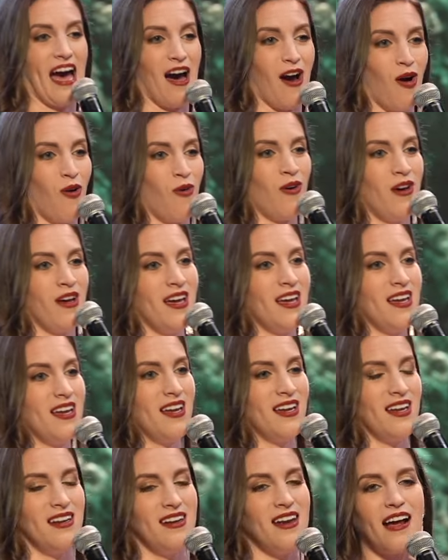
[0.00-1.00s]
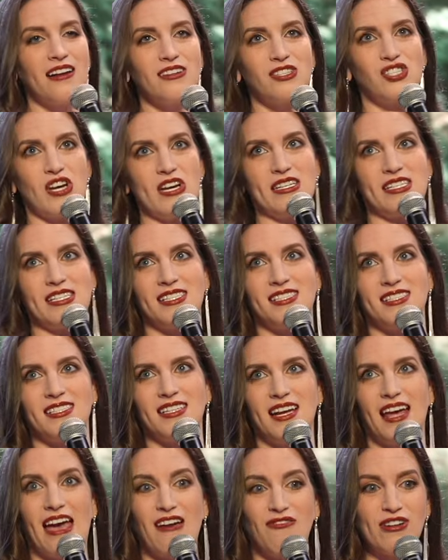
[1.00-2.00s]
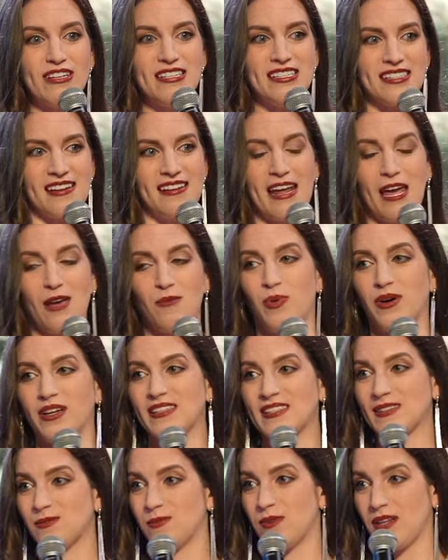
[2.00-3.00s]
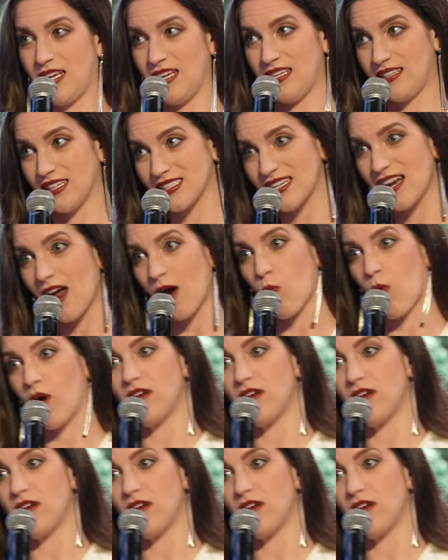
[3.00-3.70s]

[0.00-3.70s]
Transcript: out, not just every Sunday, but he does not